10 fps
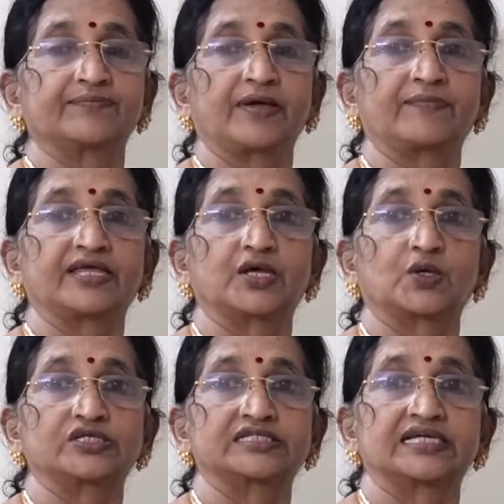may be the
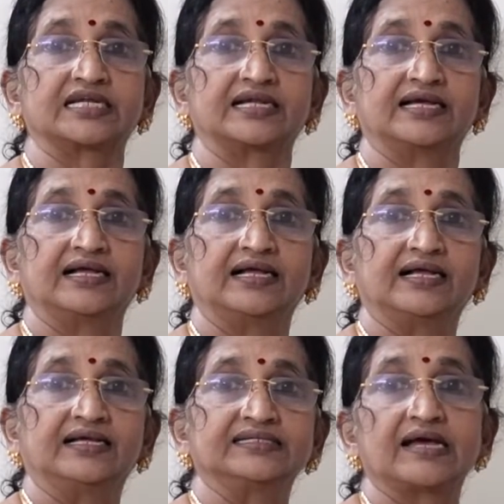question.
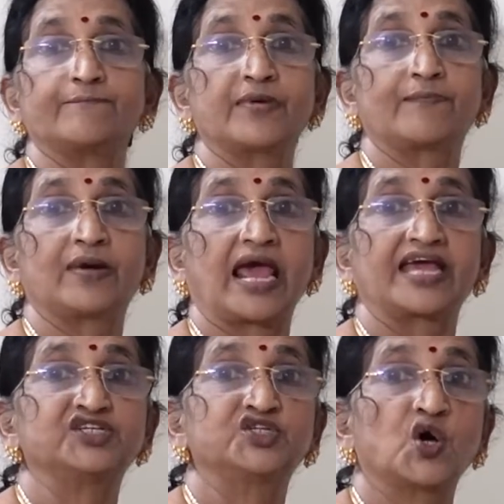Some people
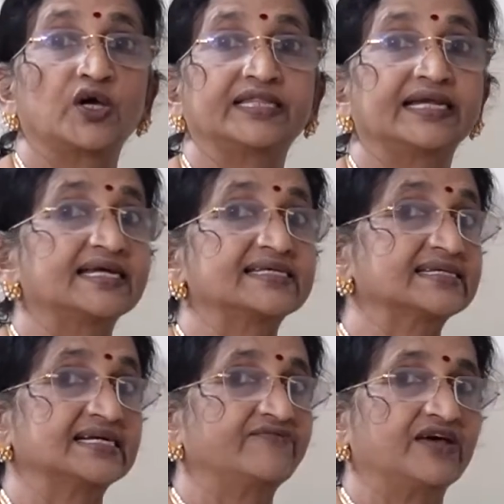enjoy the
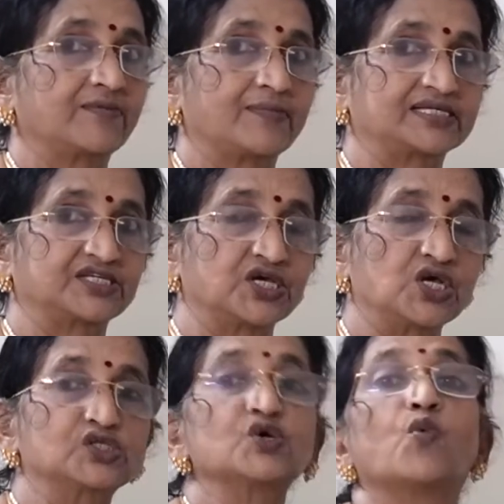dessert very much.
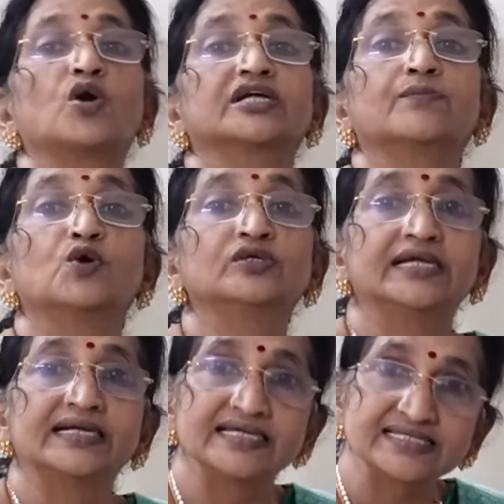So what about
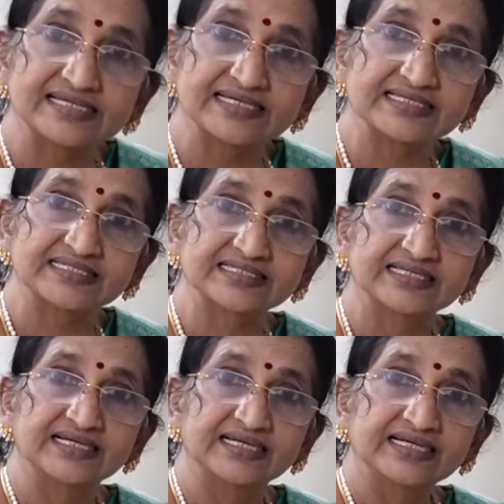the dessert?
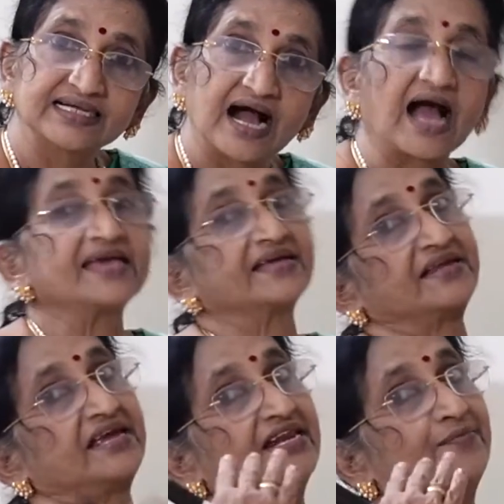I
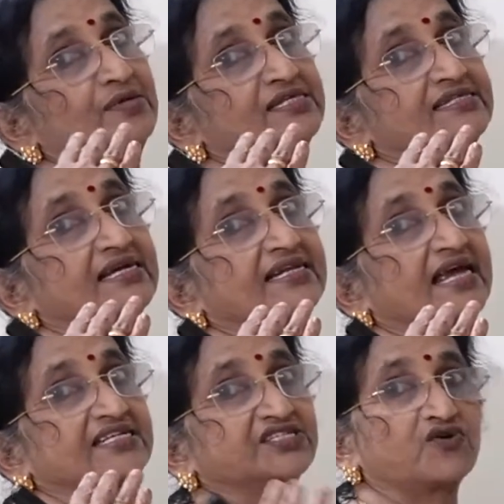really miss the
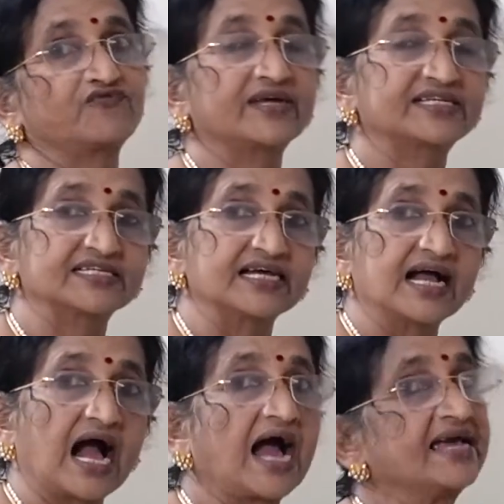taste of it.
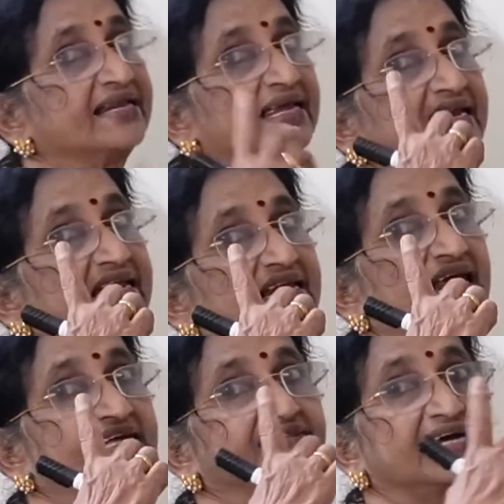I really
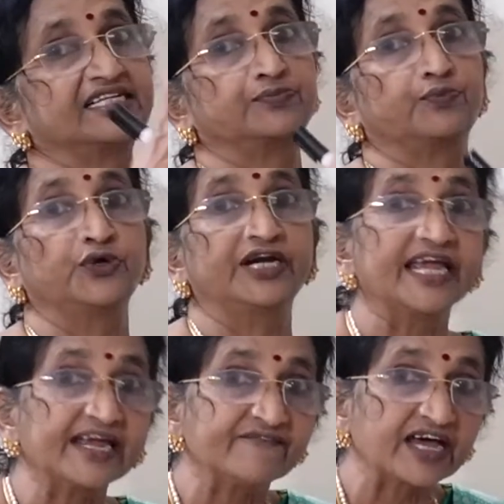like that
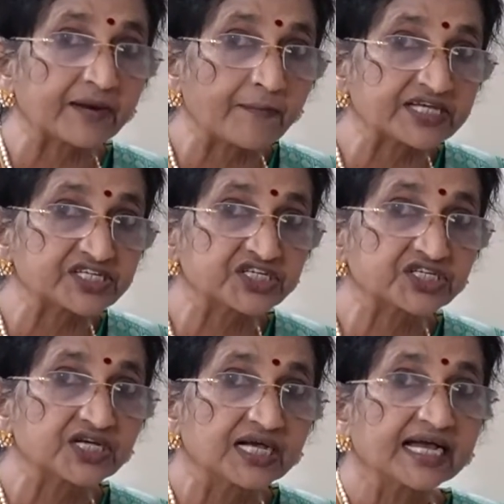pudding very
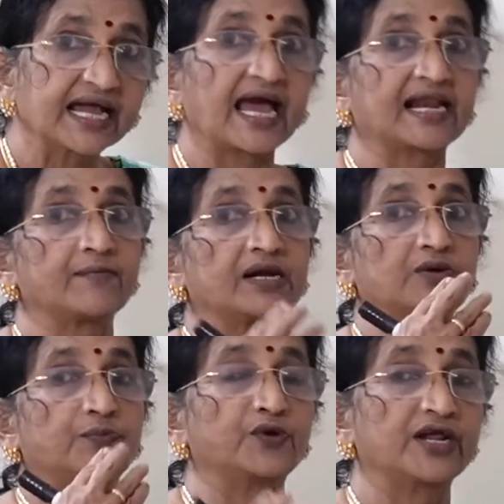much.
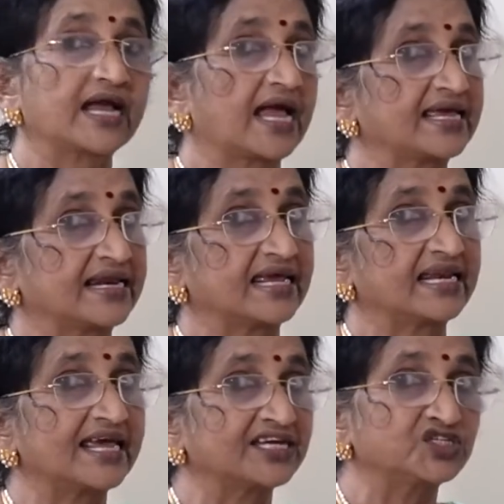Caramel pudding I
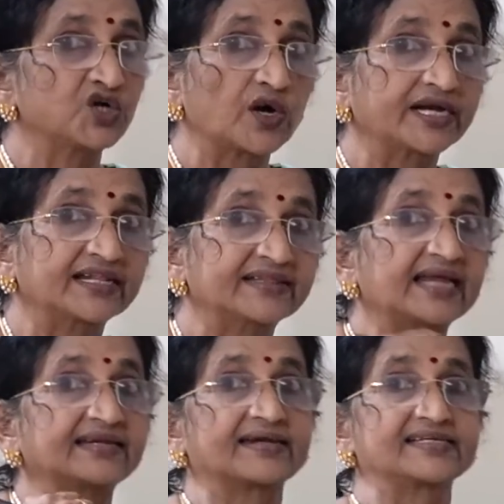really enjoyed in
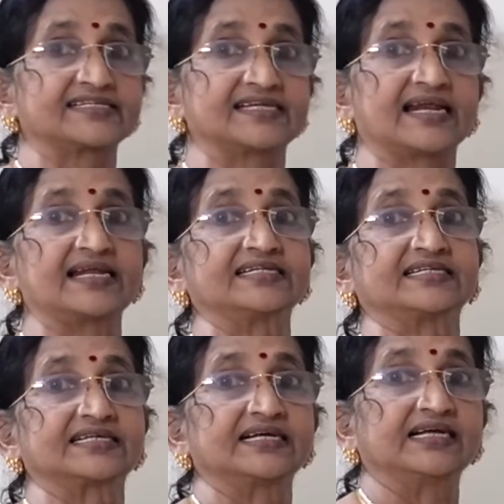that
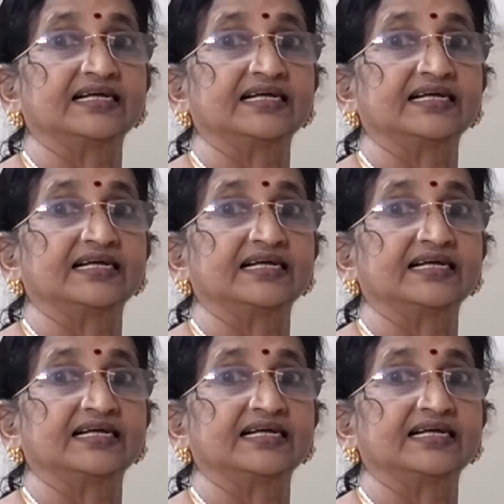restaurant.